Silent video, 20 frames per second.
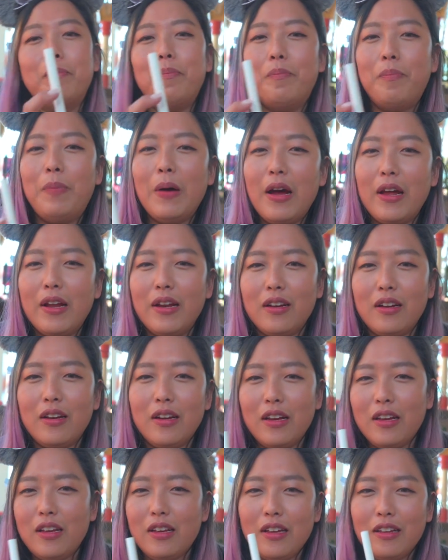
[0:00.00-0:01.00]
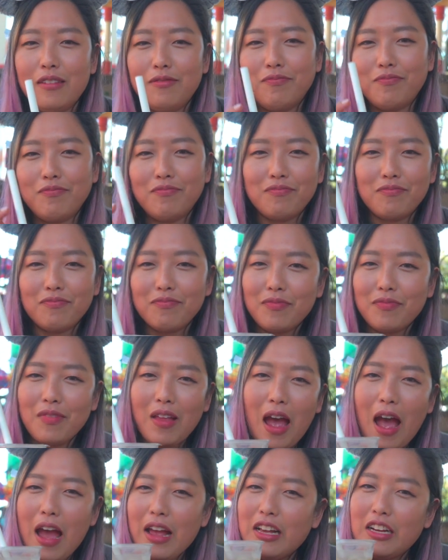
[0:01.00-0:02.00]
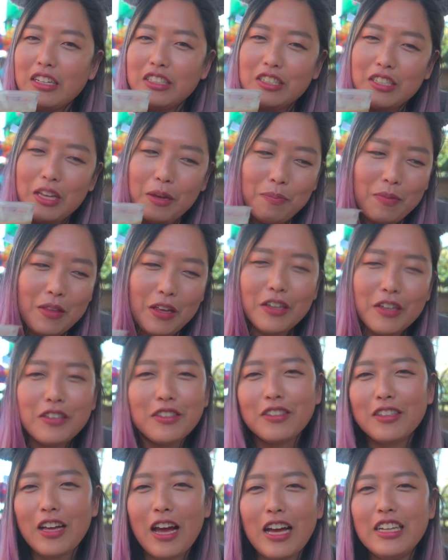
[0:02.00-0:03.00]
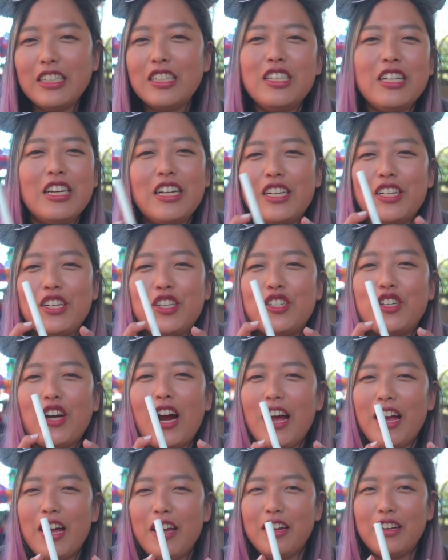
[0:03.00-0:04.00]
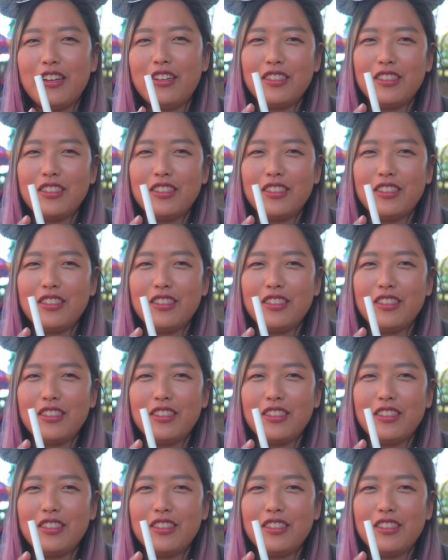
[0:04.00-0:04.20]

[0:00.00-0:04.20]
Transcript: but I could skip this. I just needed to try it.